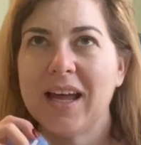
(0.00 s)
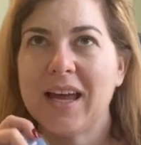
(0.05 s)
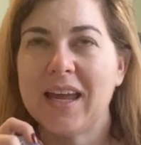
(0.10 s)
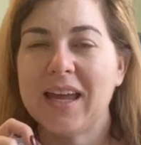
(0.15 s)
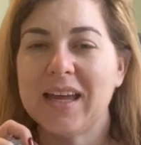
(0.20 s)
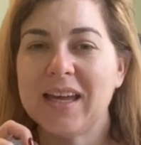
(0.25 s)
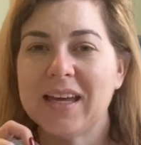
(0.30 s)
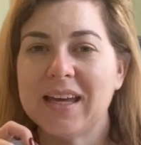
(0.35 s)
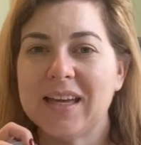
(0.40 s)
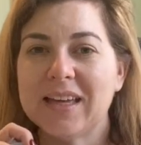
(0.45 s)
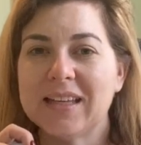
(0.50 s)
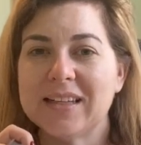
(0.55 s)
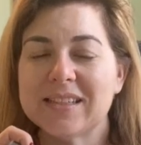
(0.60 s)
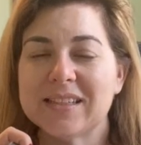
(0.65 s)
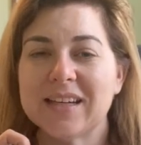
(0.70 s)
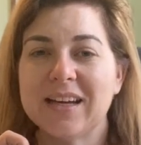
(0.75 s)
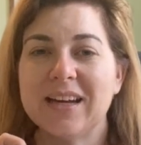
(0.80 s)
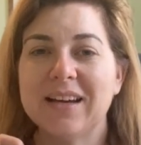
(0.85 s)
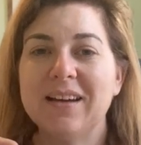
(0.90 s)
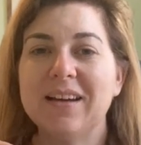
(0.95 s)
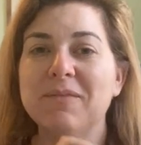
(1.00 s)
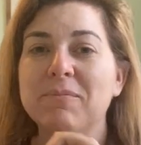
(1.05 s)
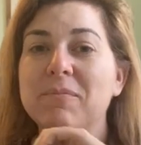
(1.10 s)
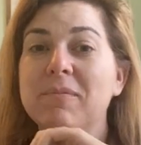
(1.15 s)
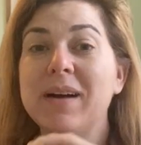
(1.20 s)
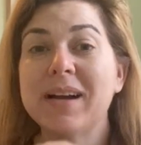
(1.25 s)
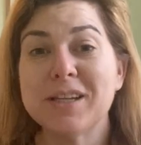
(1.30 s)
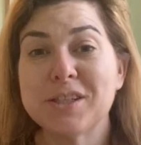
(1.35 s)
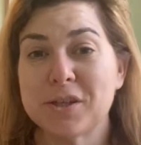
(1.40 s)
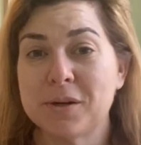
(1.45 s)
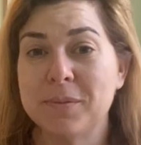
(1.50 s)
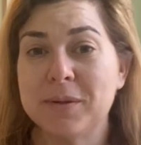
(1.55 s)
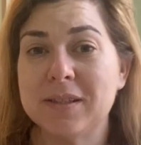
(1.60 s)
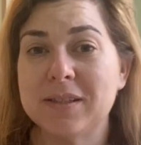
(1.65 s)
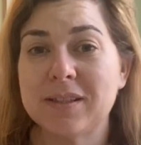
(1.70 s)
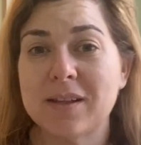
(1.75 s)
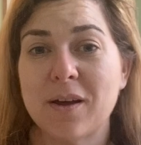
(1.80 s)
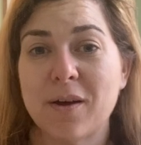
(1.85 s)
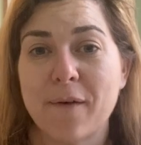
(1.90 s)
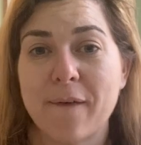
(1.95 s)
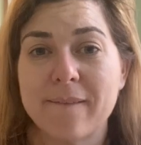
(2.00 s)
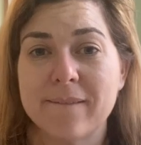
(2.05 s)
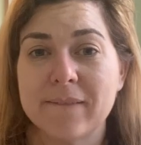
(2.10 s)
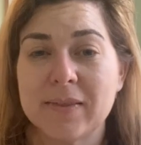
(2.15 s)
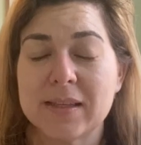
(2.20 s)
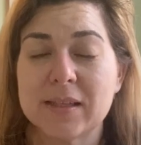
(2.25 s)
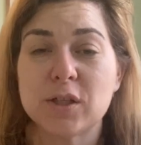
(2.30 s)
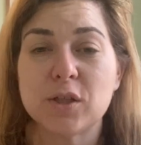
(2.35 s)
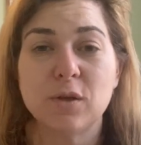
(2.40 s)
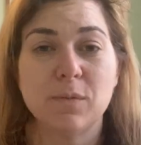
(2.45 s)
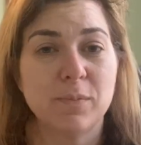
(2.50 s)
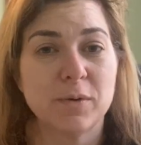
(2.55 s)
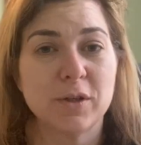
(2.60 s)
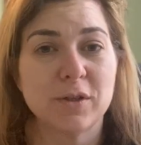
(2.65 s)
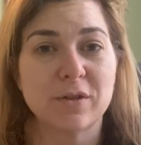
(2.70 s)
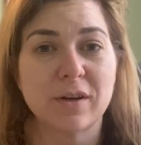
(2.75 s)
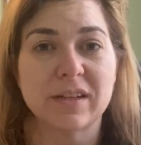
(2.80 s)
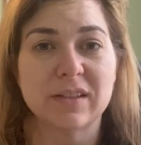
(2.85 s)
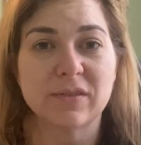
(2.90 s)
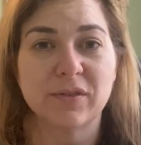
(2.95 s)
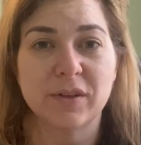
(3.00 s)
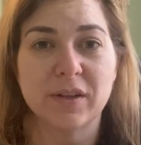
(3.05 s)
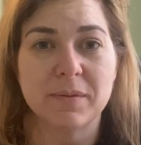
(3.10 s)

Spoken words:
And my job is super stressful.